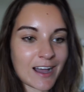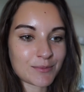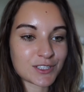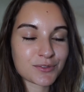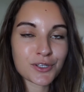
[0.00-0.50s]

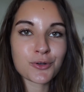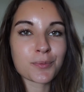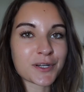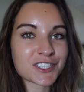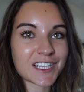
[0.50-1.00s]
he's a really cool
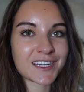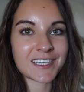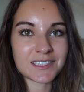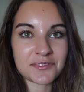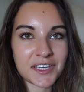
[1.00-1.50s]
person.
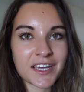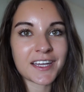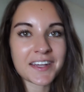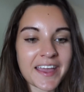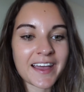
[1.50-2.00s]
He's
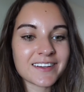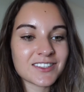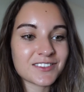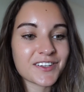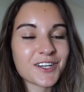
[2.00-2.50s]
vegan and
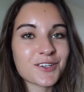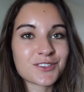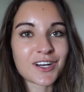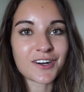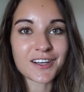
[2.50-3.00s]
his videos are